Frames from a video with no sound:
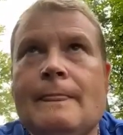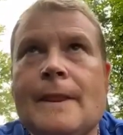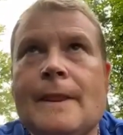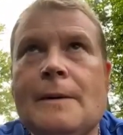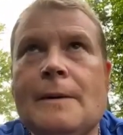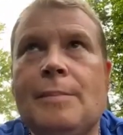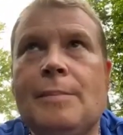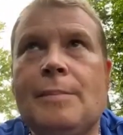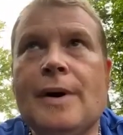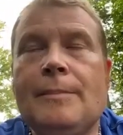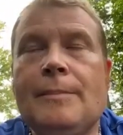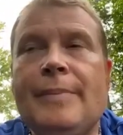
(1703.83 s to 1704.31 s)

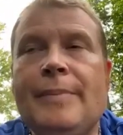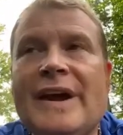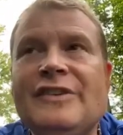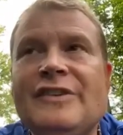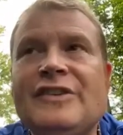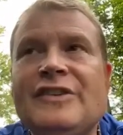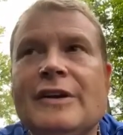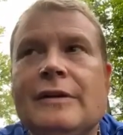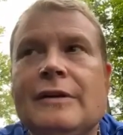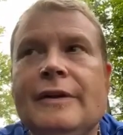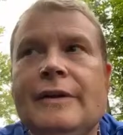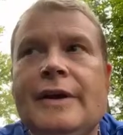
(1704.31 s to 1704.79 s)
But
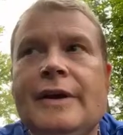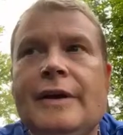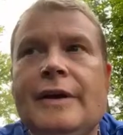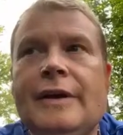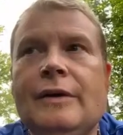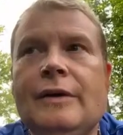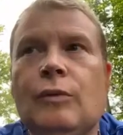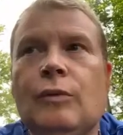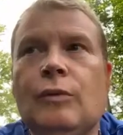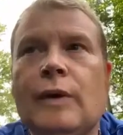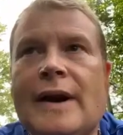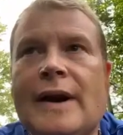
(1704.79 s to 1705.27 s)

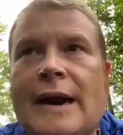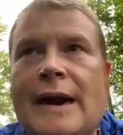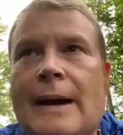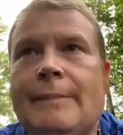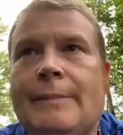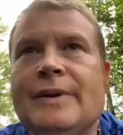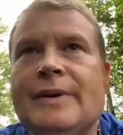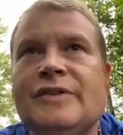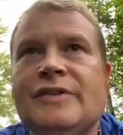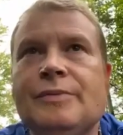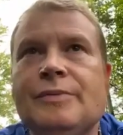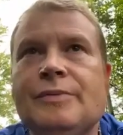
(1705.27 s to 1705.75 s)
basically what
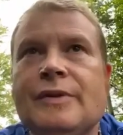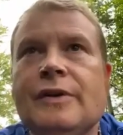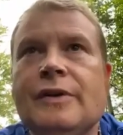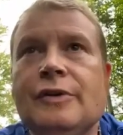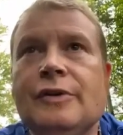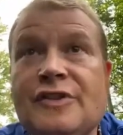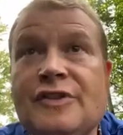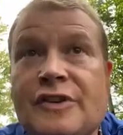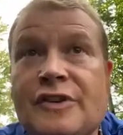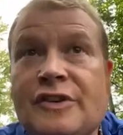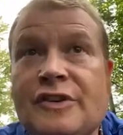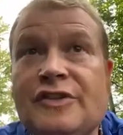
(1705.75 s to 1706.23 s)
happens with
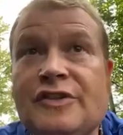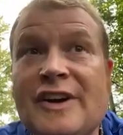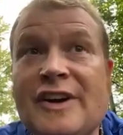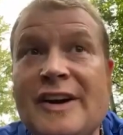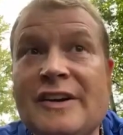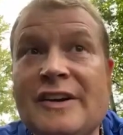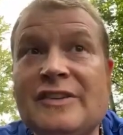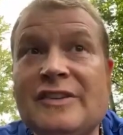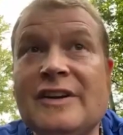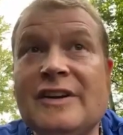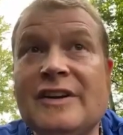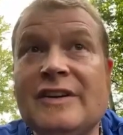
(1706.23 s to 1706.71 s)

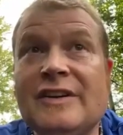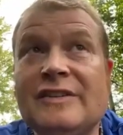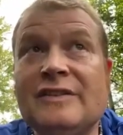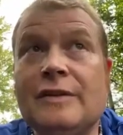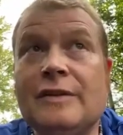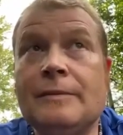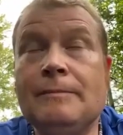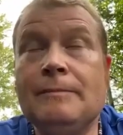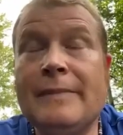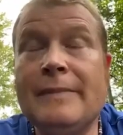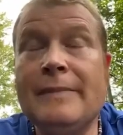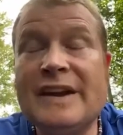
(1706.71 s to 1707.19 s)
hallucinogenics is
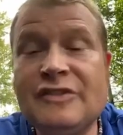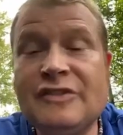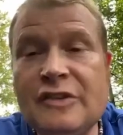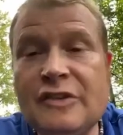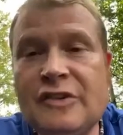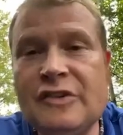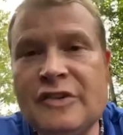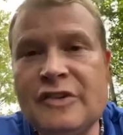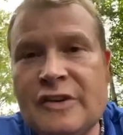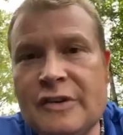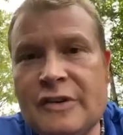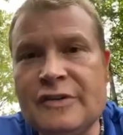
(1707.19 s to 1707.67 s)
the
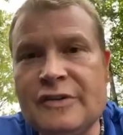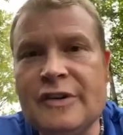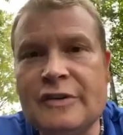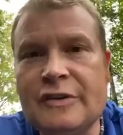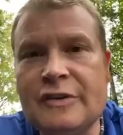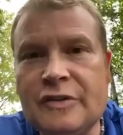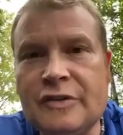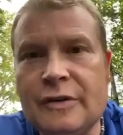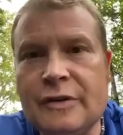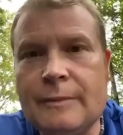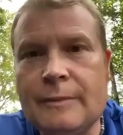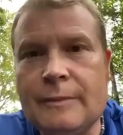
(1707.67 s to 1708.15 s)
messages to your
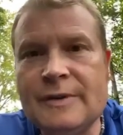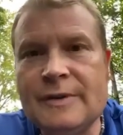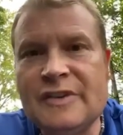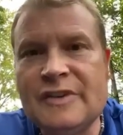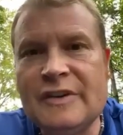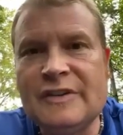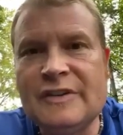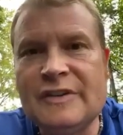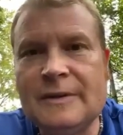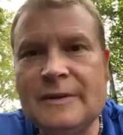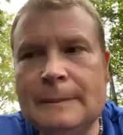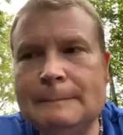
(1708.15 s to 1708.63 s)
central nervous
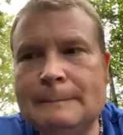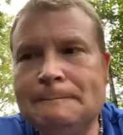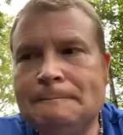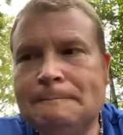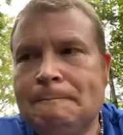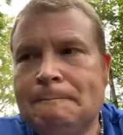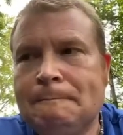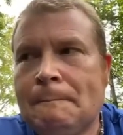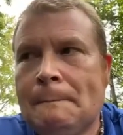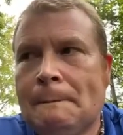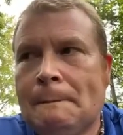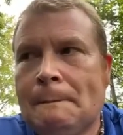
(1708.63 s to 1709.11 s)
system
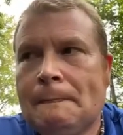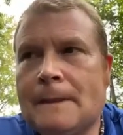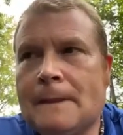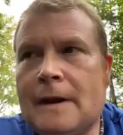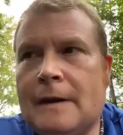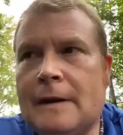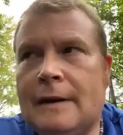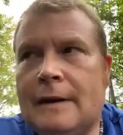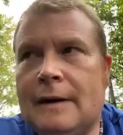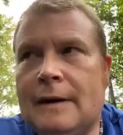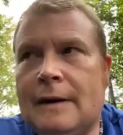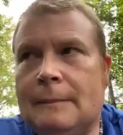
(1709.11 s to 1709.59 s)

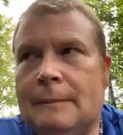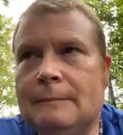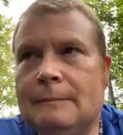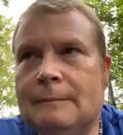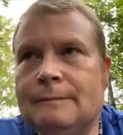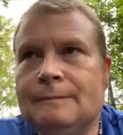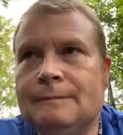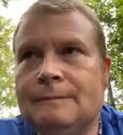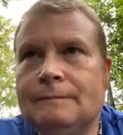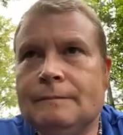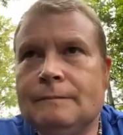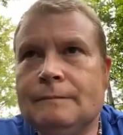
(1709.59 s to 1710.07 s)

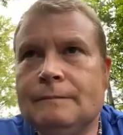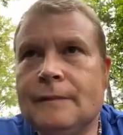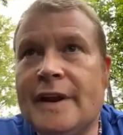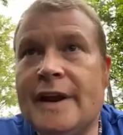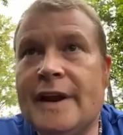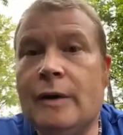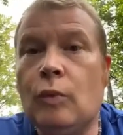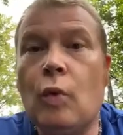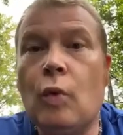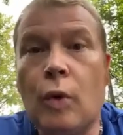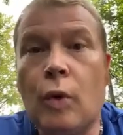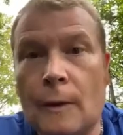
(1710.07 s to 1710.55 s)

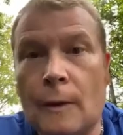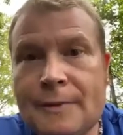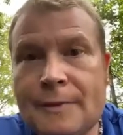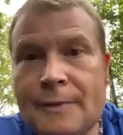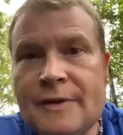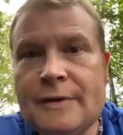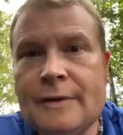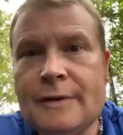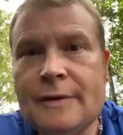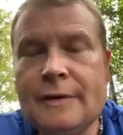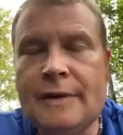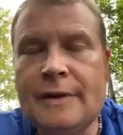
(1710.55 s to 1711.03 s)
get
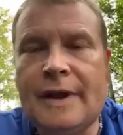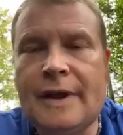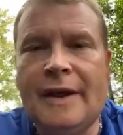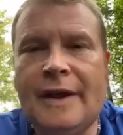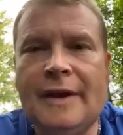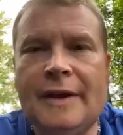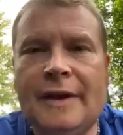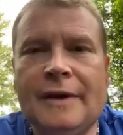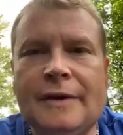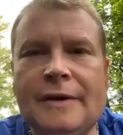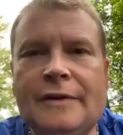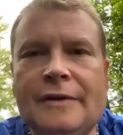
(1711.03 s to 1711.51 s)
warped,
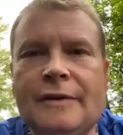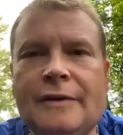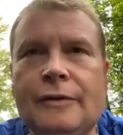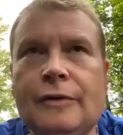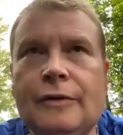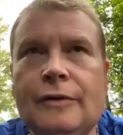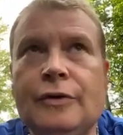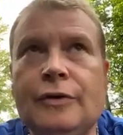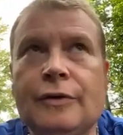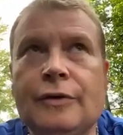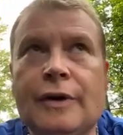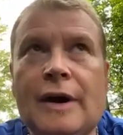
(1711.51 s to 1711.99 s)
and
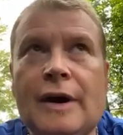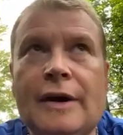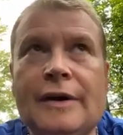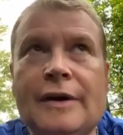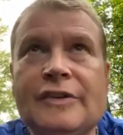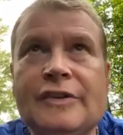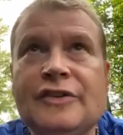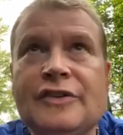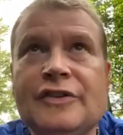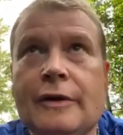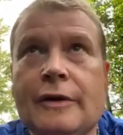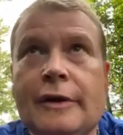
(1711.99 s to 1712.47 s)
you're not
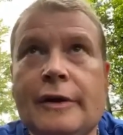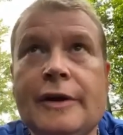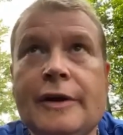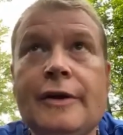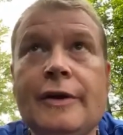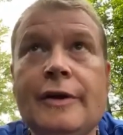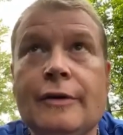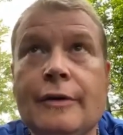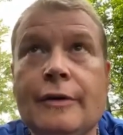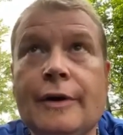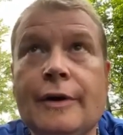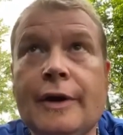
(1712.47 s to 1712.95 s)
necessarily
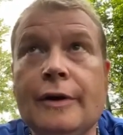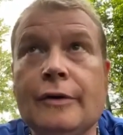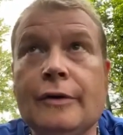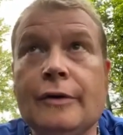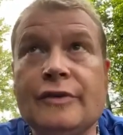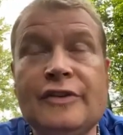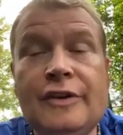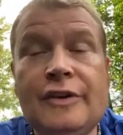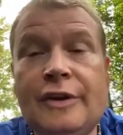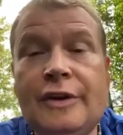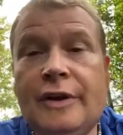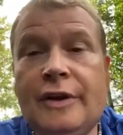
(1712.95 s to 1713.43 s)
hearing or
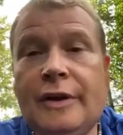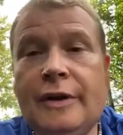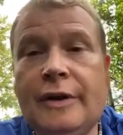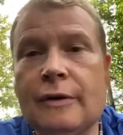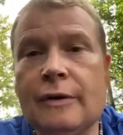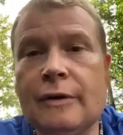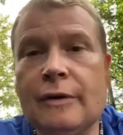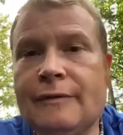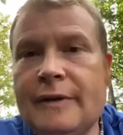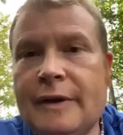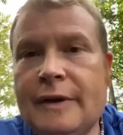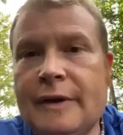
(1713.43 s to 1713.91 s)
seeing
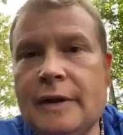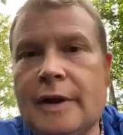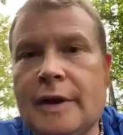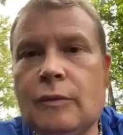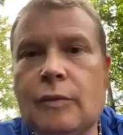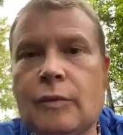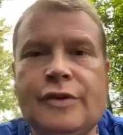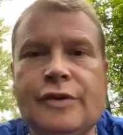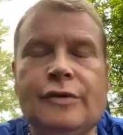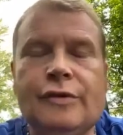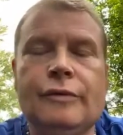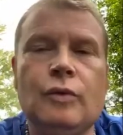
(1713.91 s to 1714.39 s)
or feeling
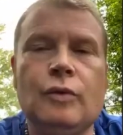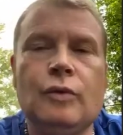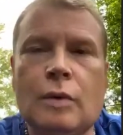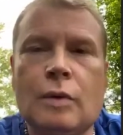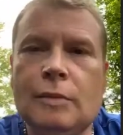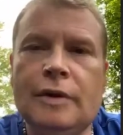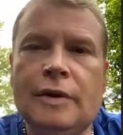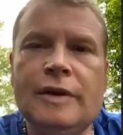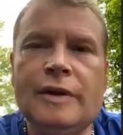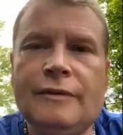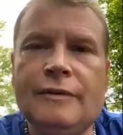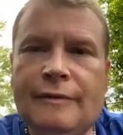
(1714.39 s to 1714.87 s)
what you would
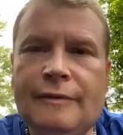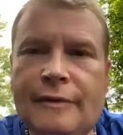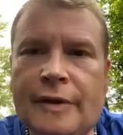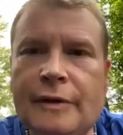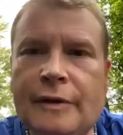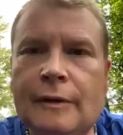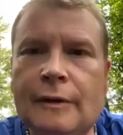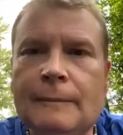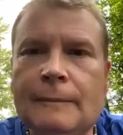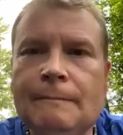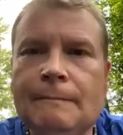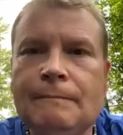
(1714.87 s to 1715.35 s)
normally
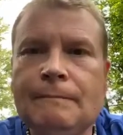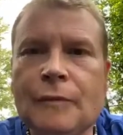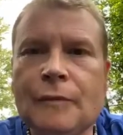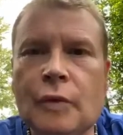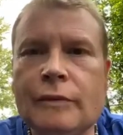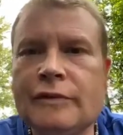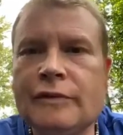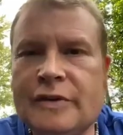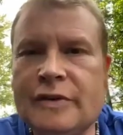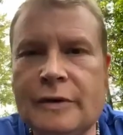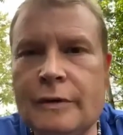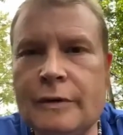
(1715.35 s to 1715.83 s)
feel,
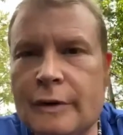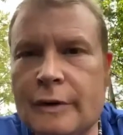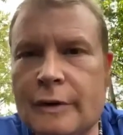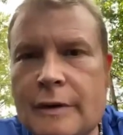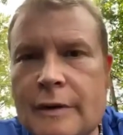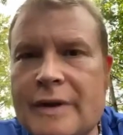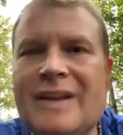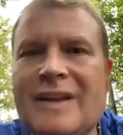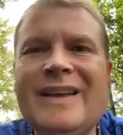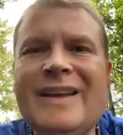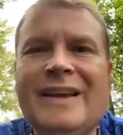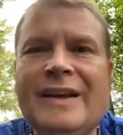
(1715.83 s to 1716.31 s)
hear
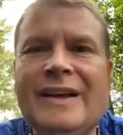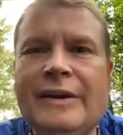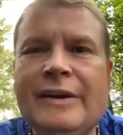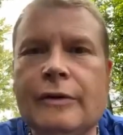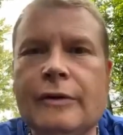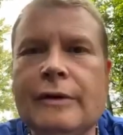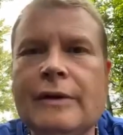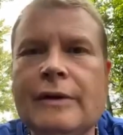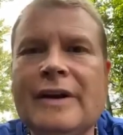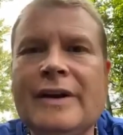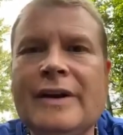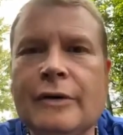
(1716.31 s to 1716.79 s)

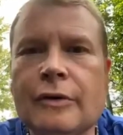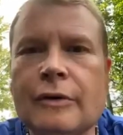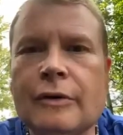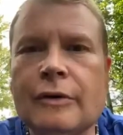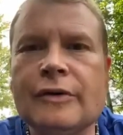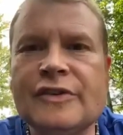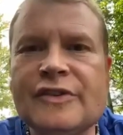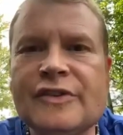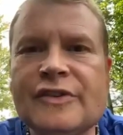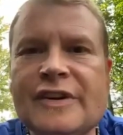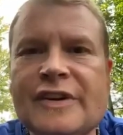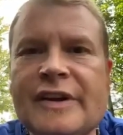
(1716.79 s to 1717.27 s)

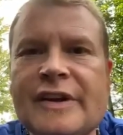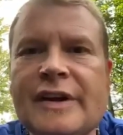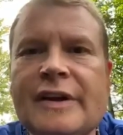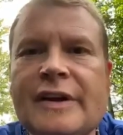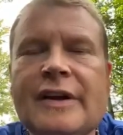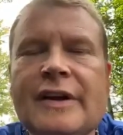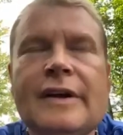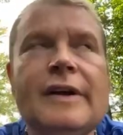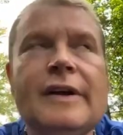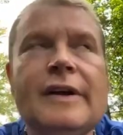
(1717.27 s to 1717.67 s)
or see.